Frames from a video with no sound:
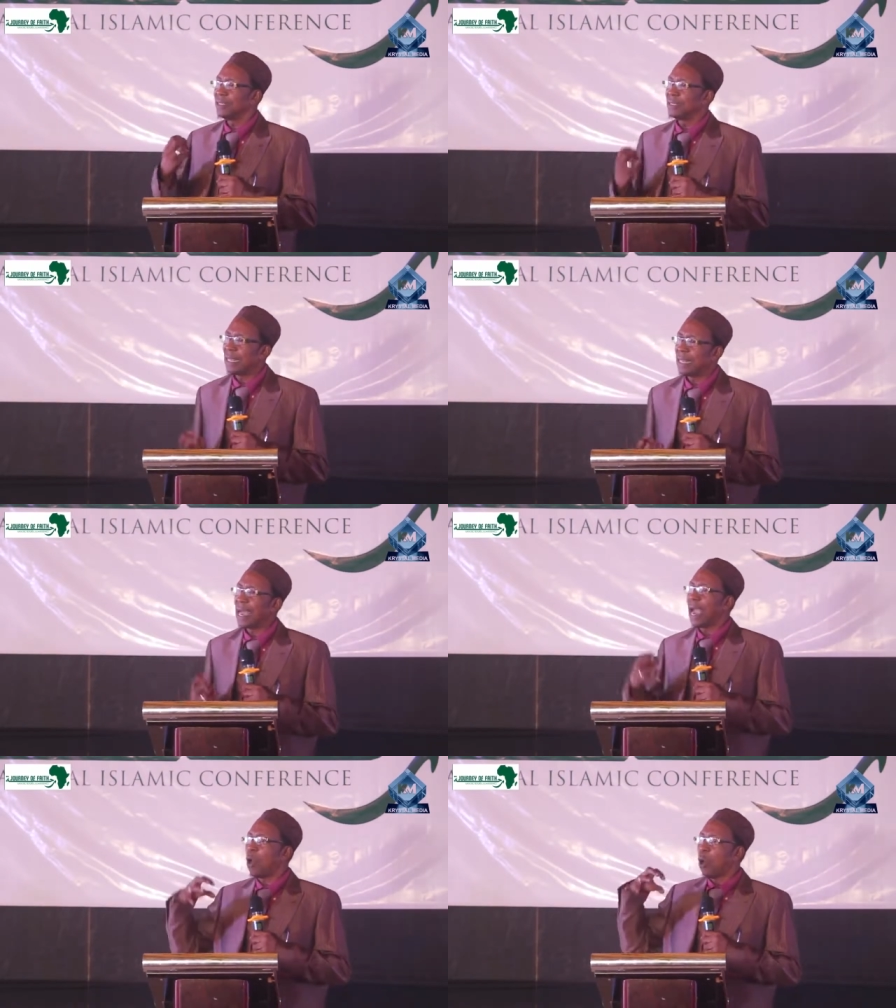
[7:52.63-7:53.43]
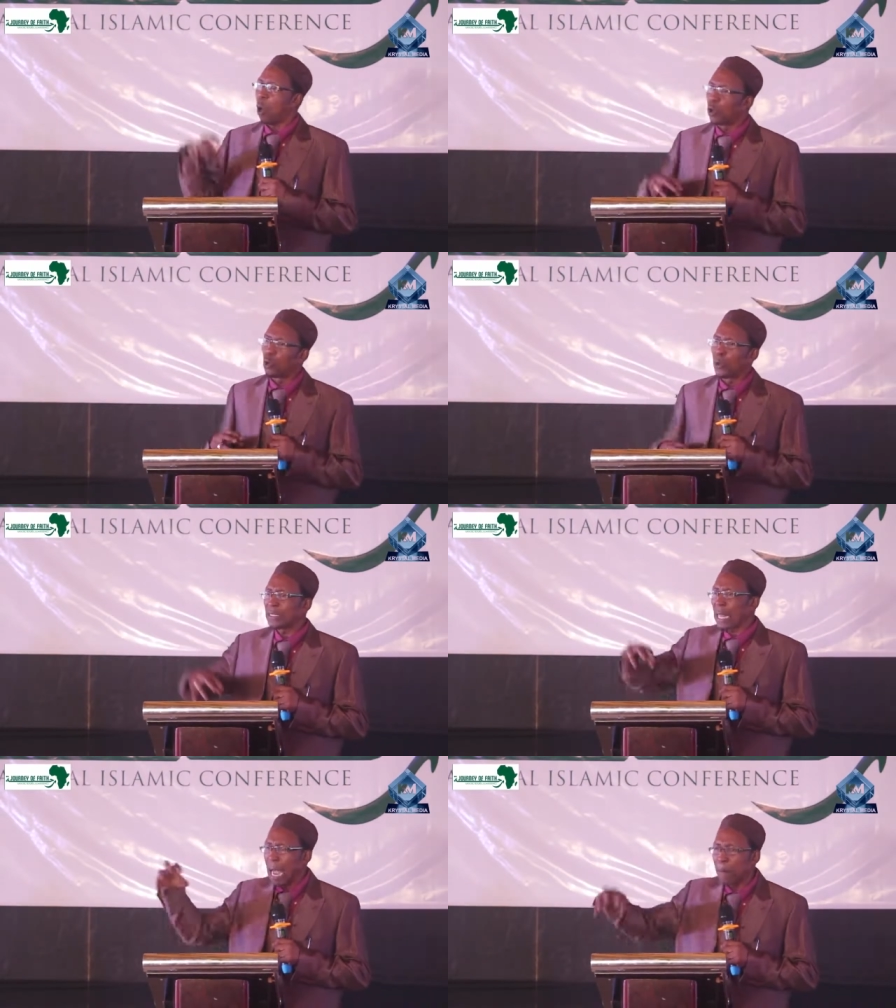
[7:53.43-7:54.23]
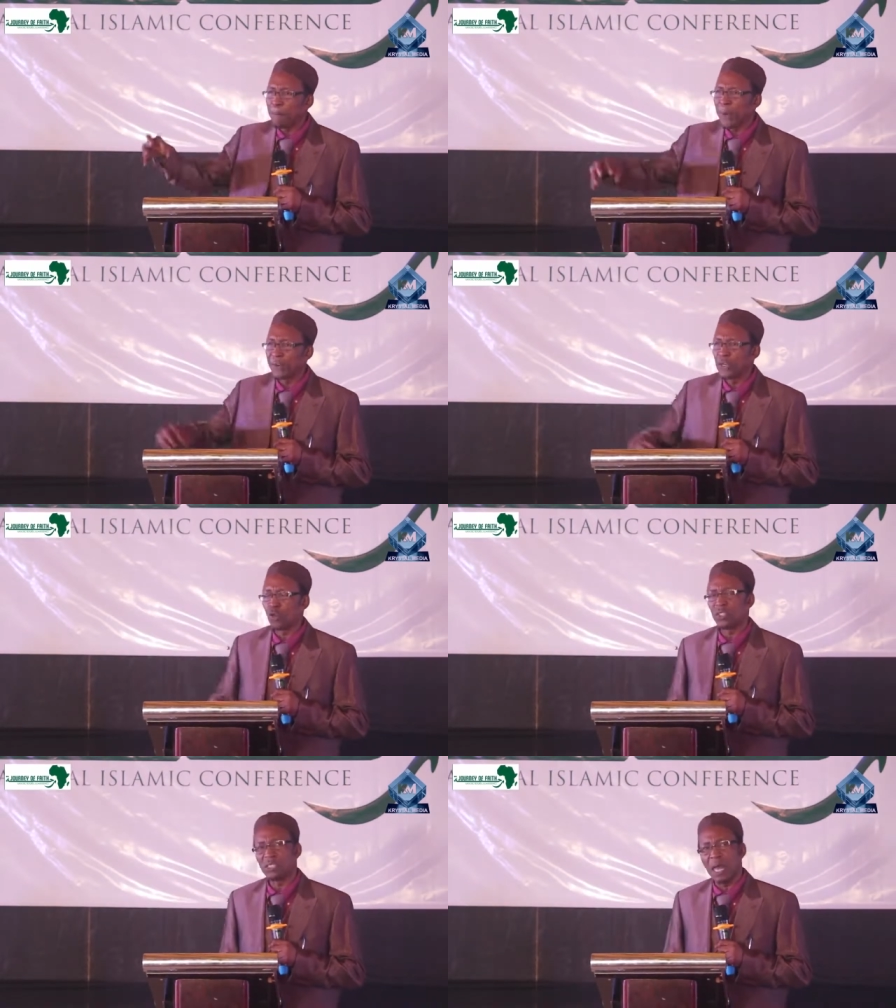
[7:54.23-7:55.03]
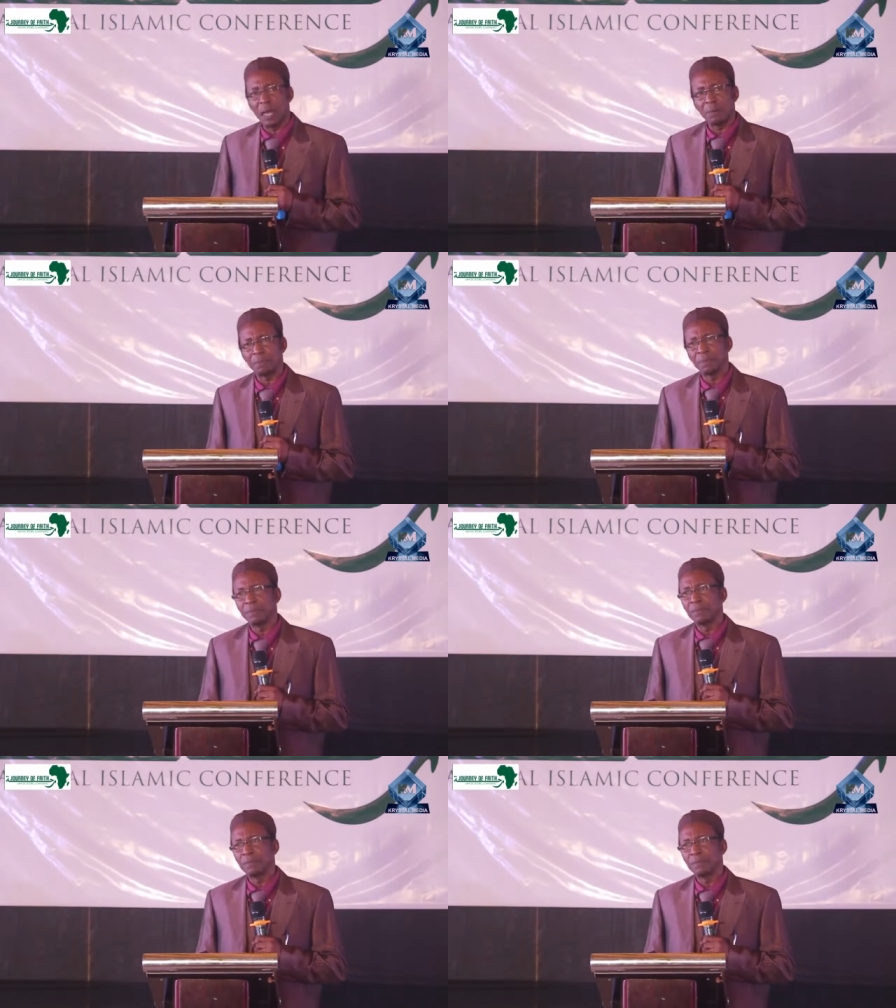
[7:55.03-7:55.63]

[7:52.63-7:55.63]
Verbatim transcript: they are always hampering on Islam